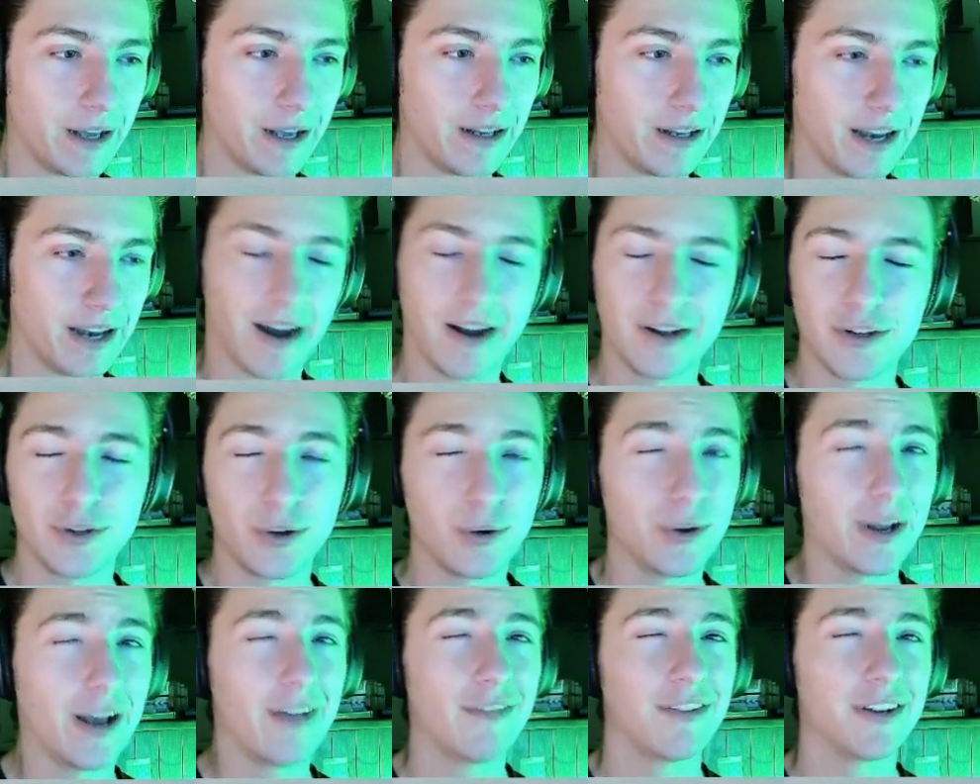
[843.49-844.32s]
Now I
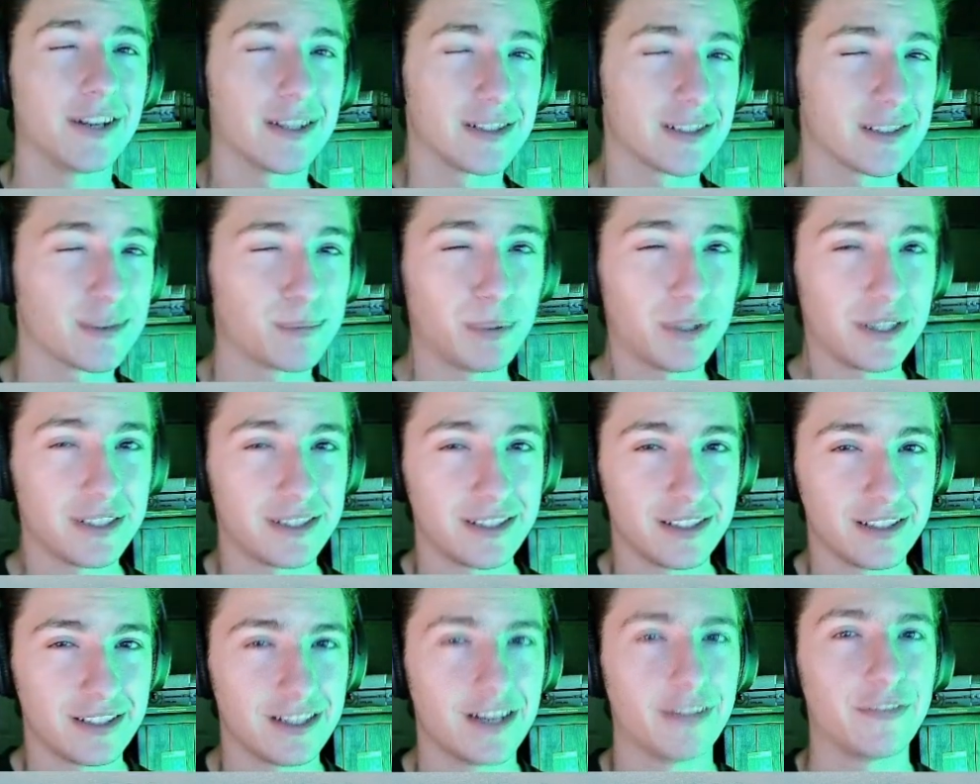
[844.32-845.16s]
don't have an
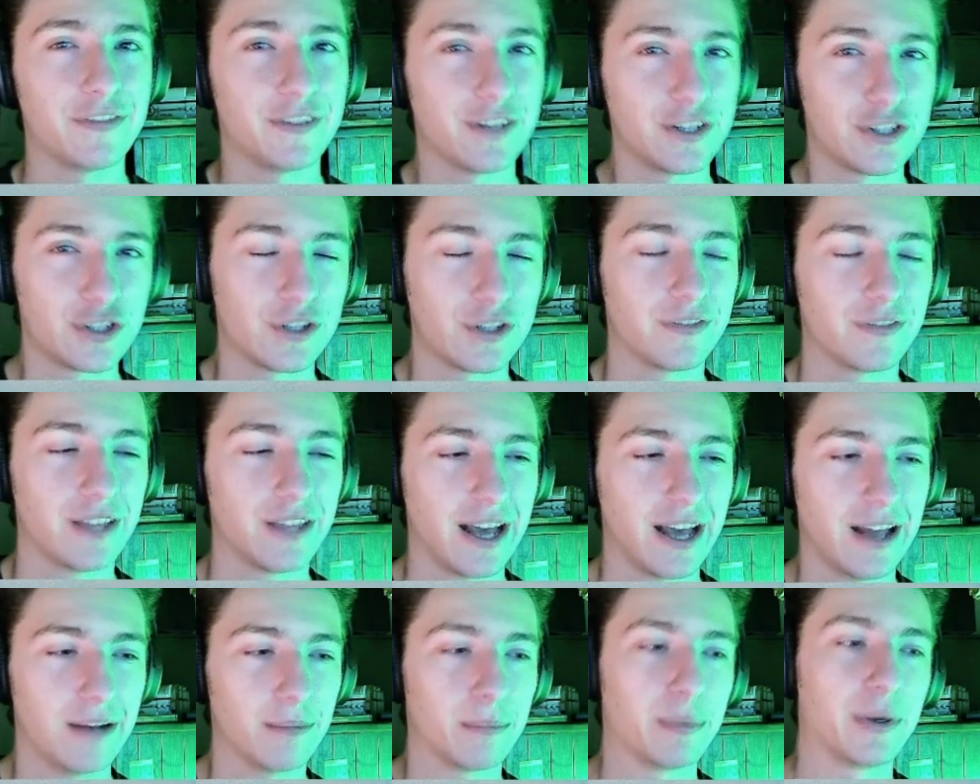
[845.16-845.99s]
explicit definition of
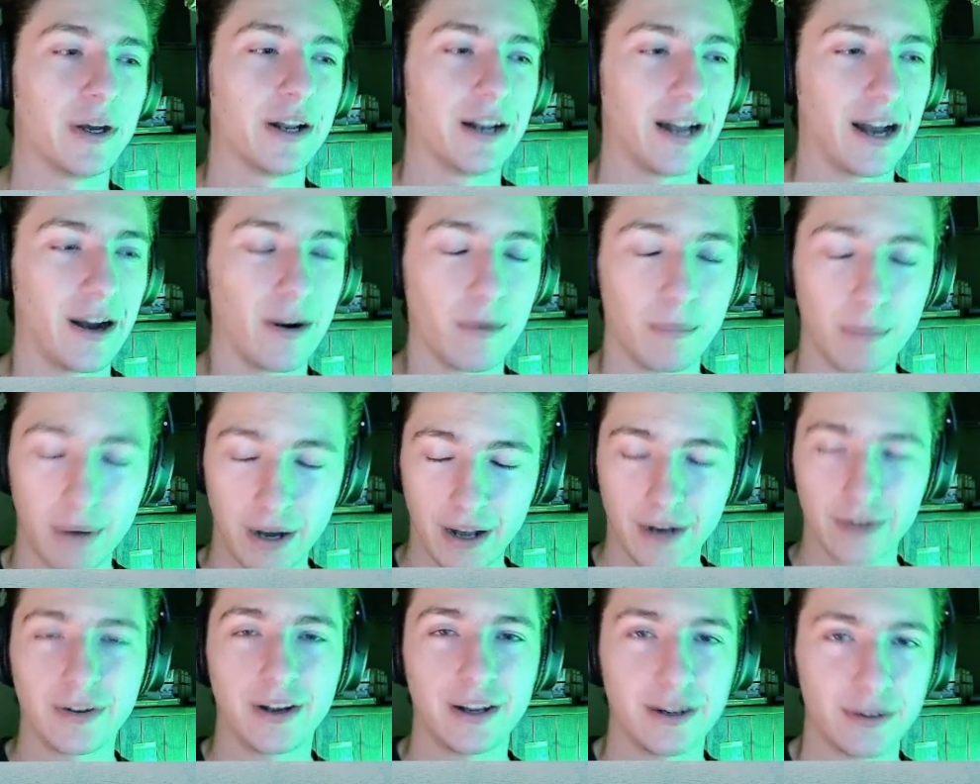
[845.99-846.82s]
that, but our
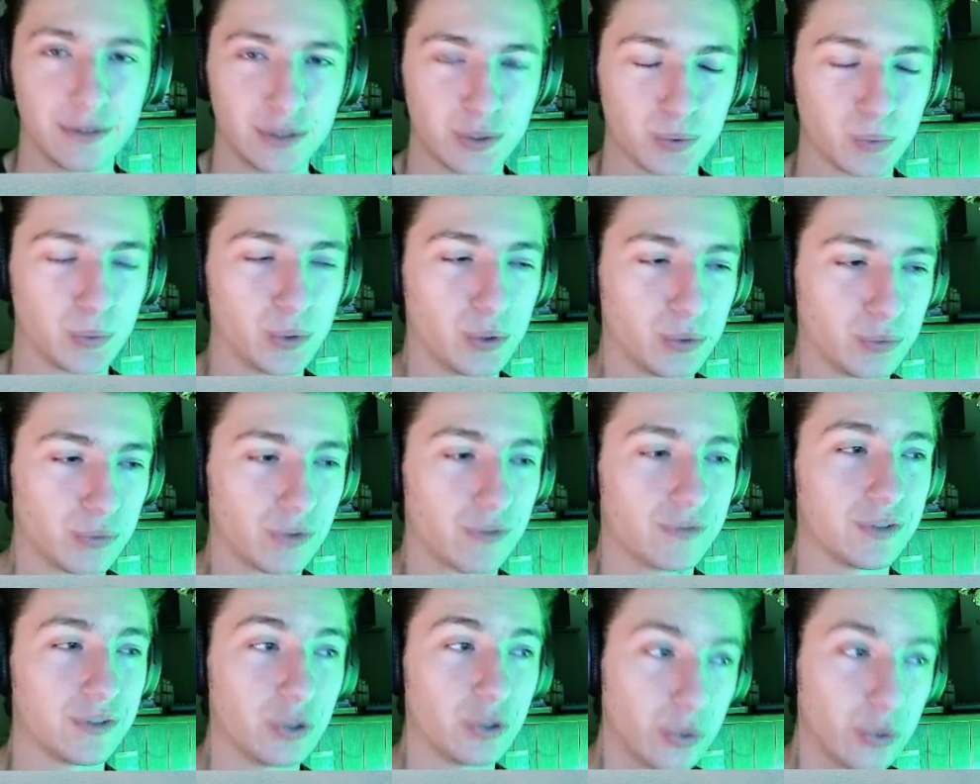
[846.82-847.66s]
moderators will
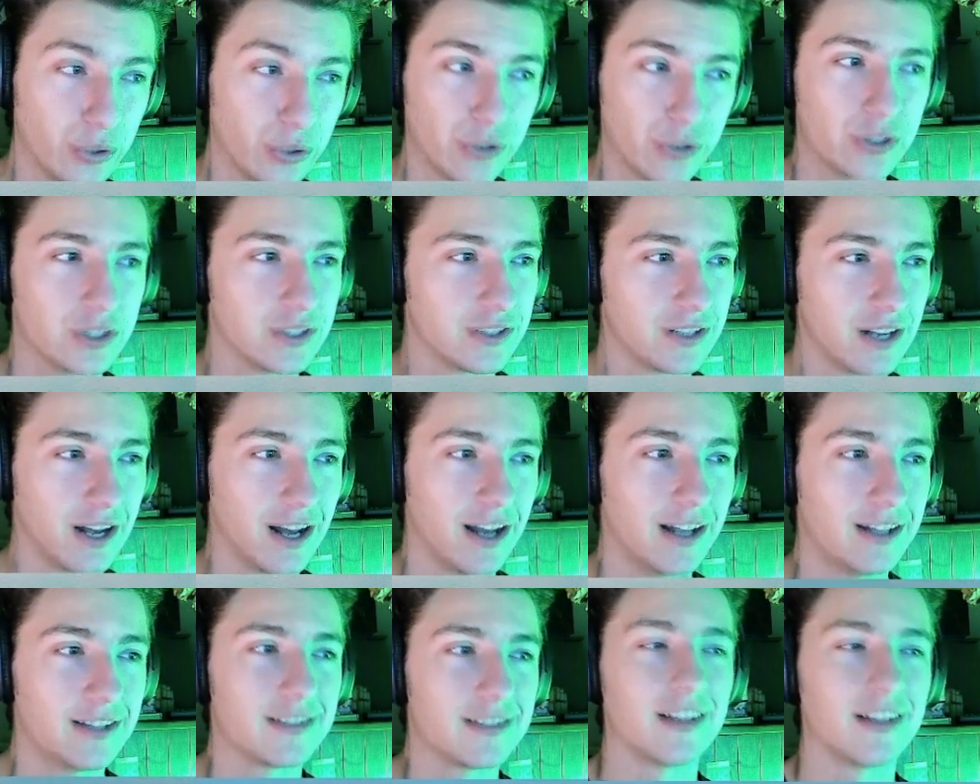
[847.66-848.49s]
review your
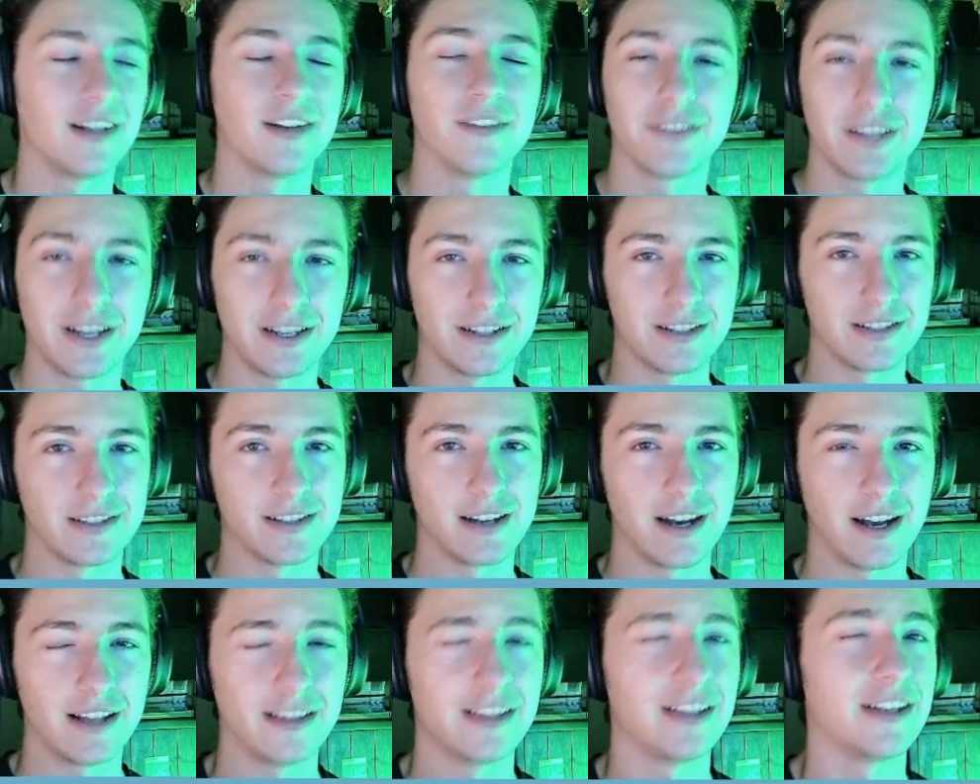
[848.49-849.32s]
designs, and if they
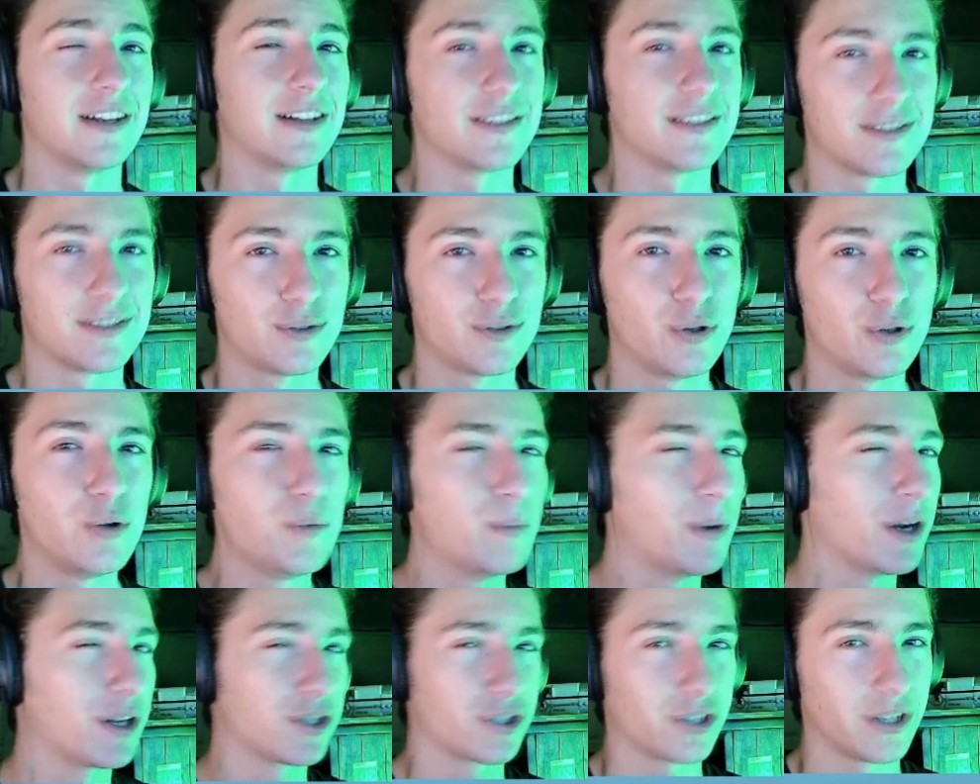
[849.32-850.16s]
decide that it's too
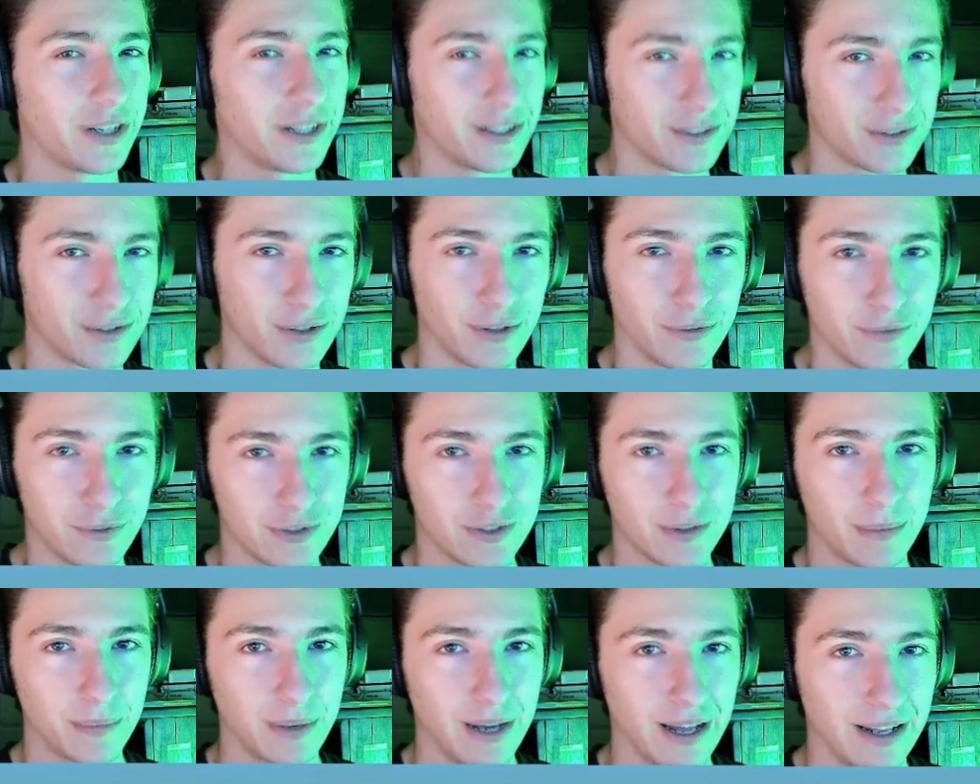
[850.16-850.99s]
much like a surface
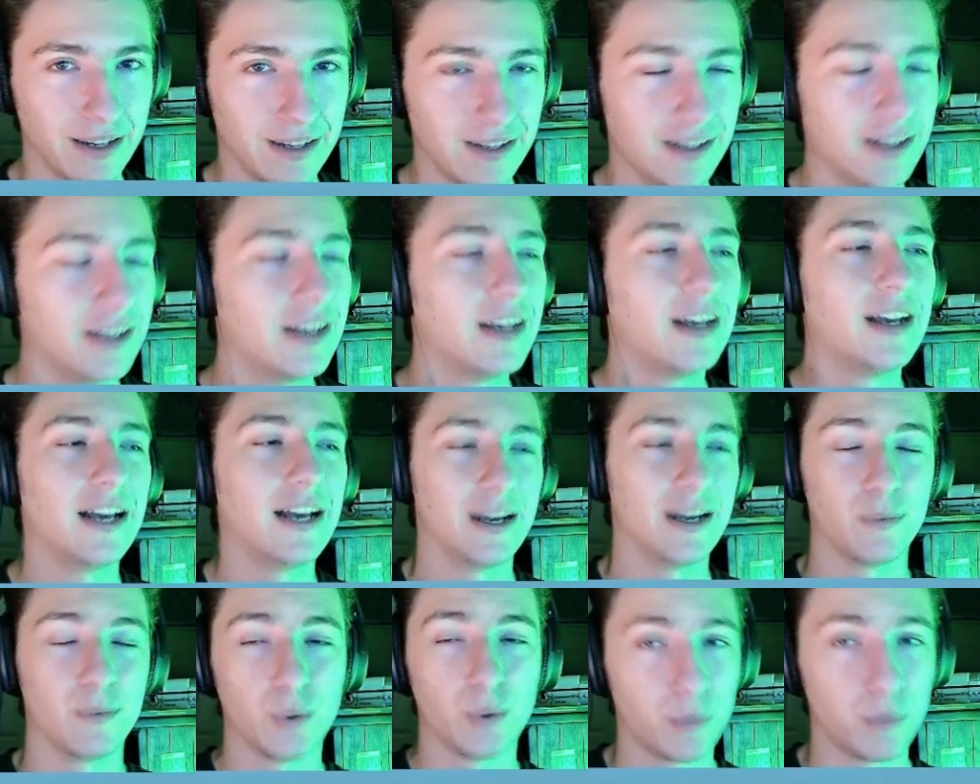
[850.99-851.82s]
combatant,
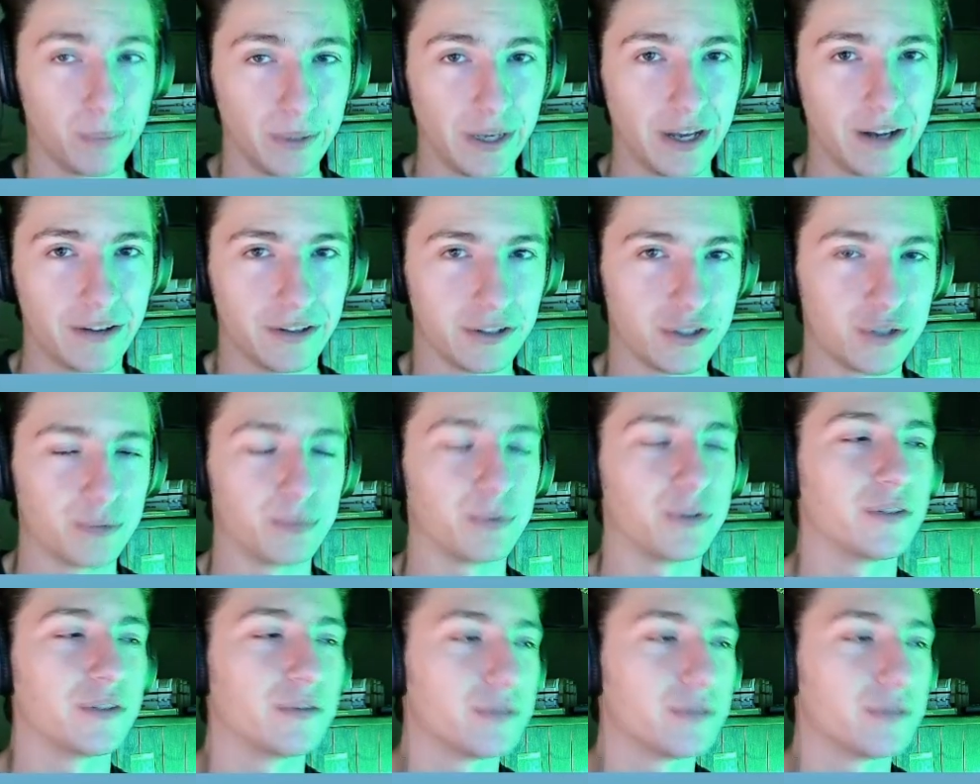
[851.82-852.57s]
it won't be eligible.